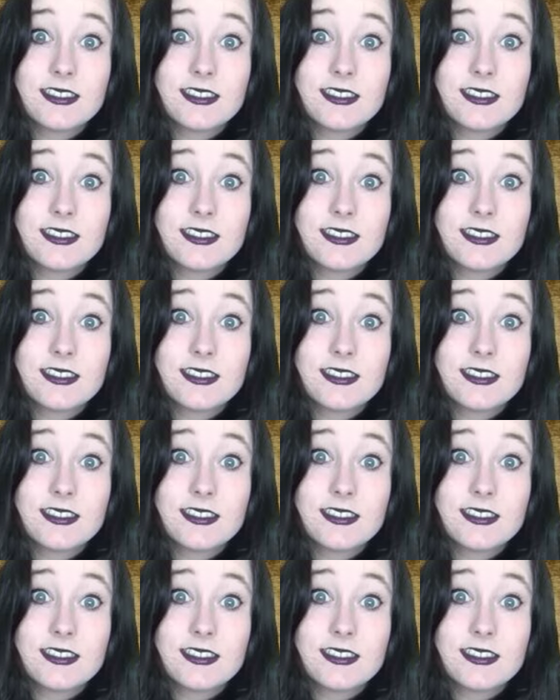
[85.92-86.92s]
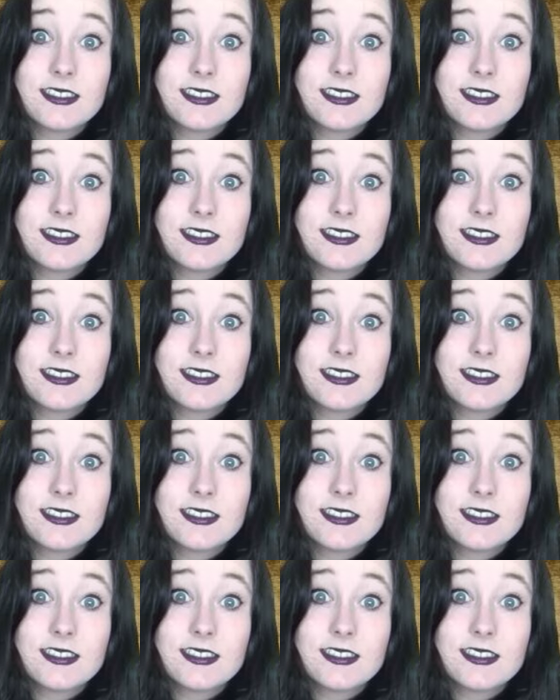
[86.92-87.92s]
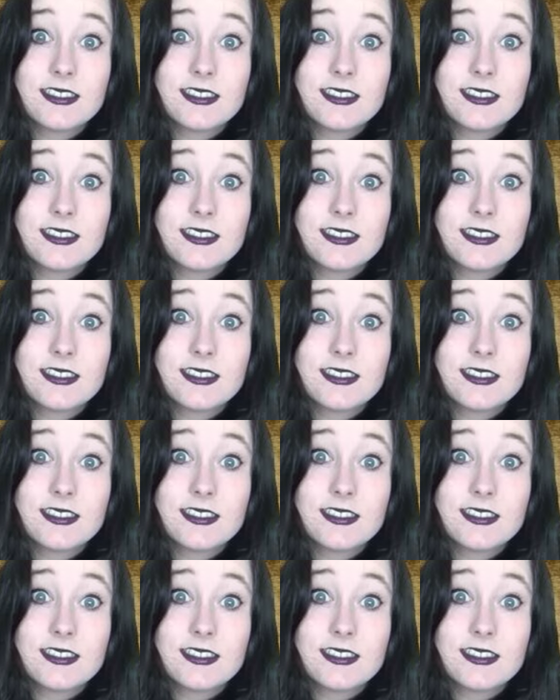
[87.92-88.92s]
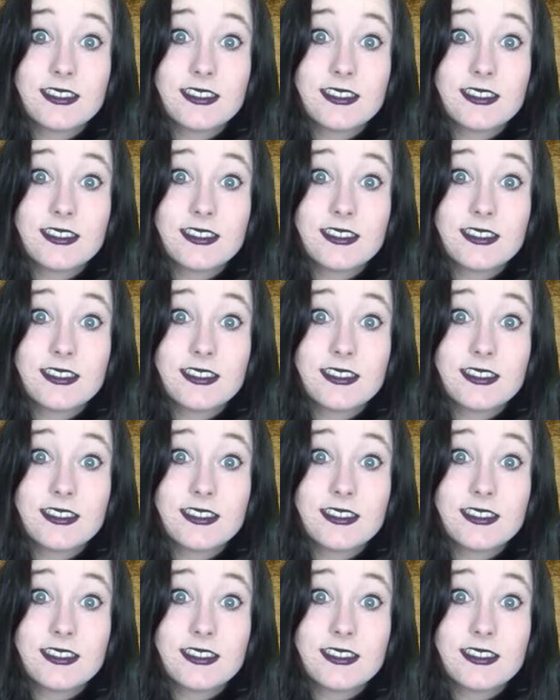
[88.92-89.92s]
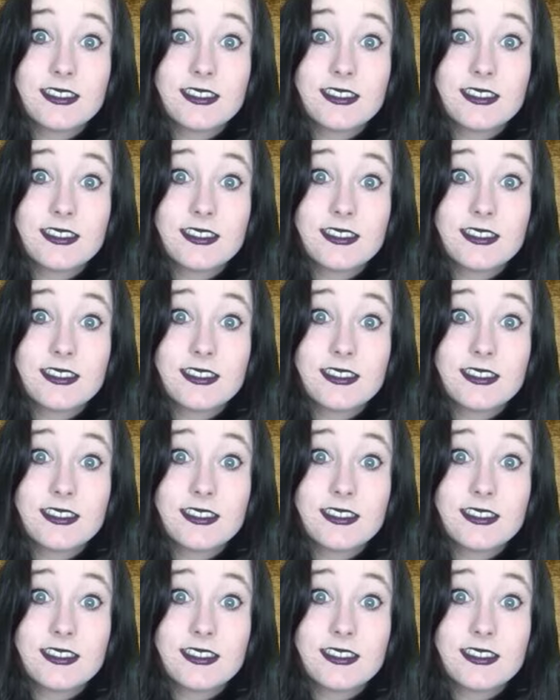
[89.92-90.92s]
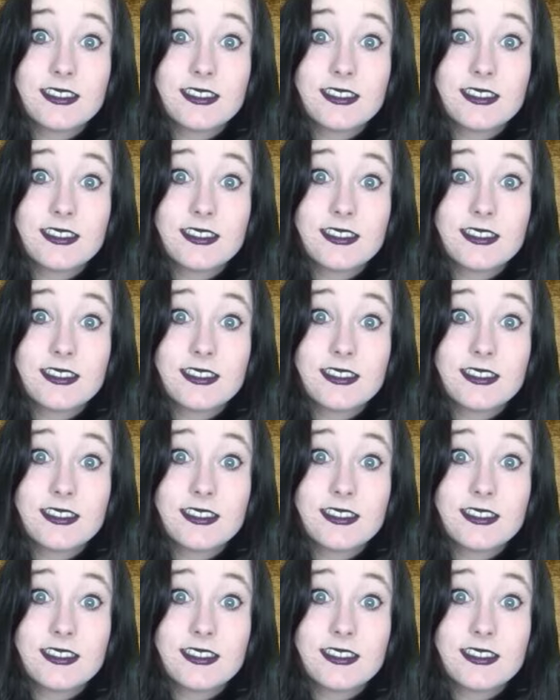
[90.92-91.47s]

This is a still picture; no speech is visible.